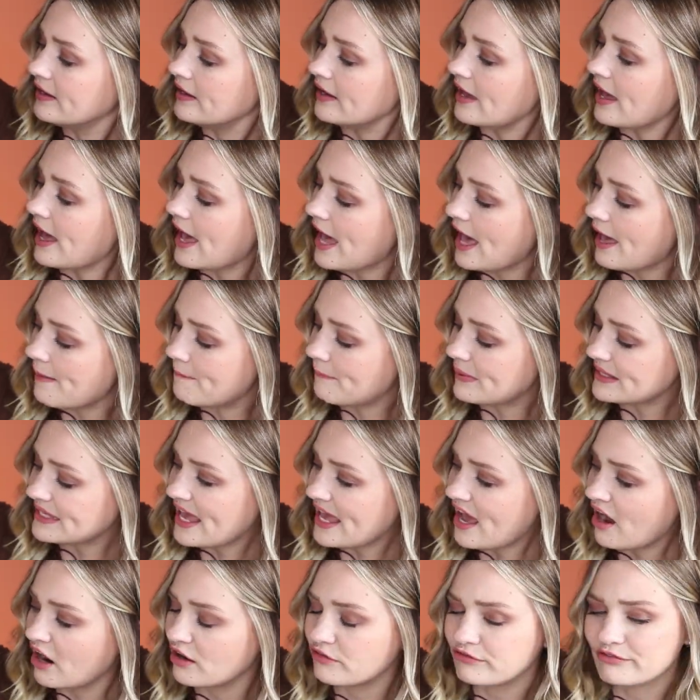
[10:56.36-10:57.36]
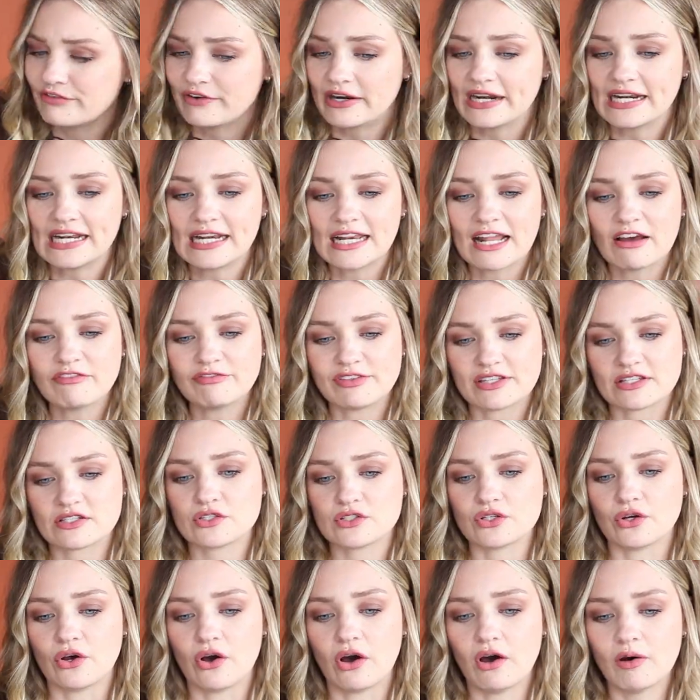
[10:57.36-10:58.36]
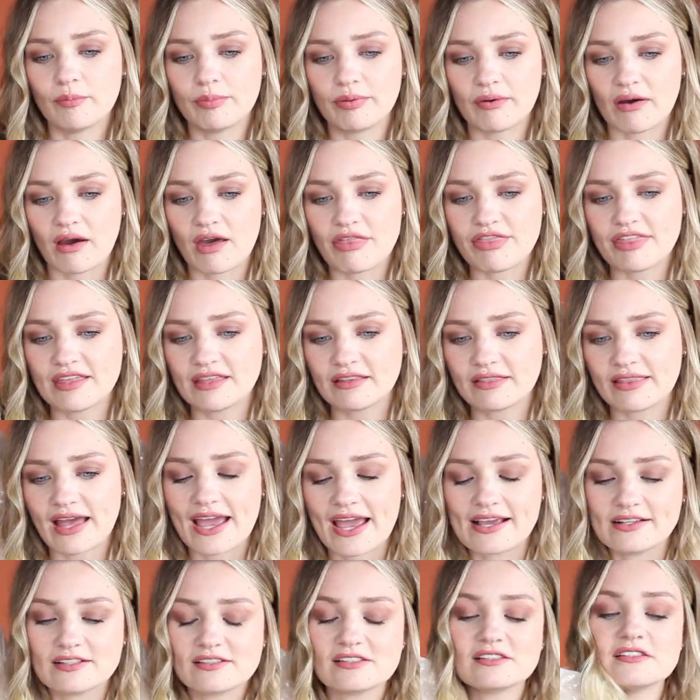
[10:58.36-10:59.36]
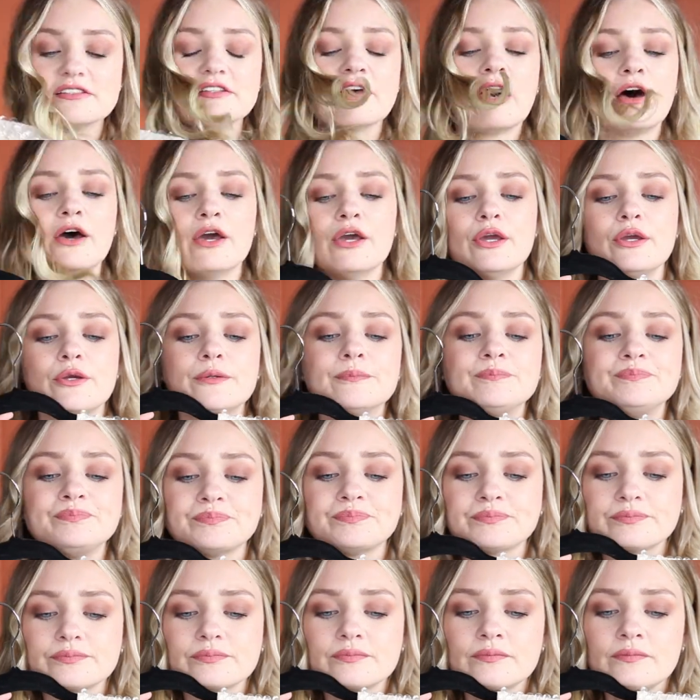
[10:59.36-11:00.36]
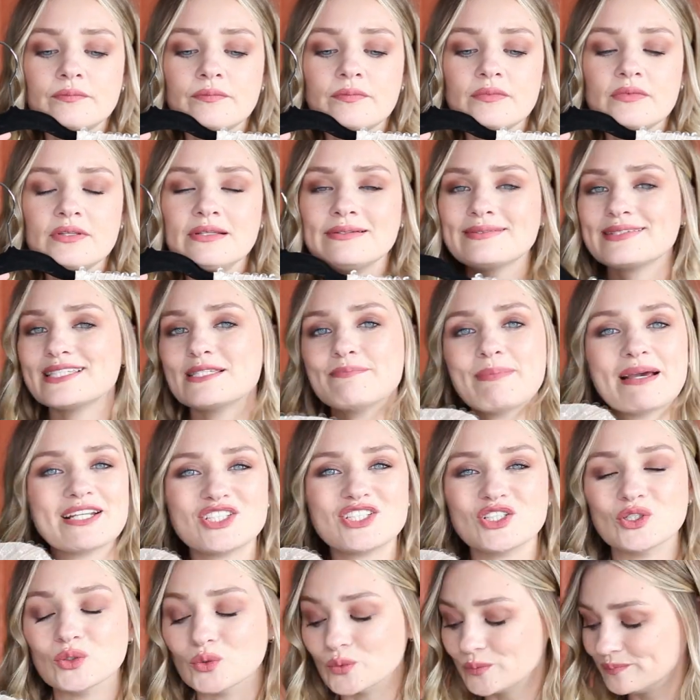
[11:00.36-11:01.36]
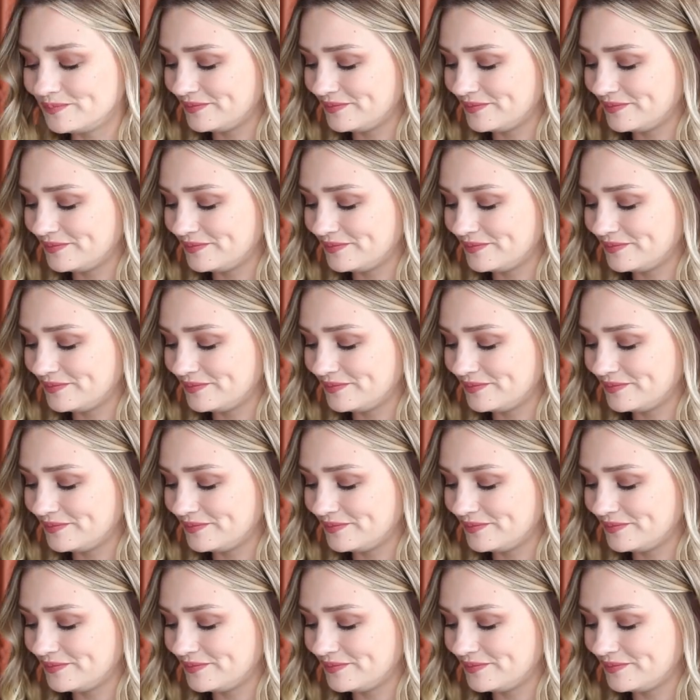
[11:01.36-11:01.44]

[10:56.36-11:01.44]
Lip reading: But yeah, I really love this top. I think that is so special.